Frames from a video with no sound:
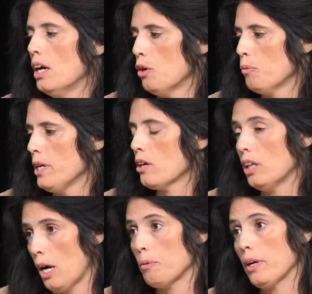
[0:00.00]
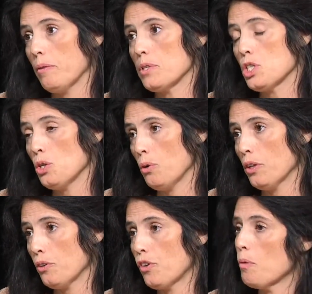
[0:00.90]
We collaborate with 2
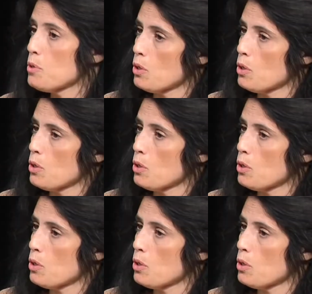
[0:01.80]
other farms,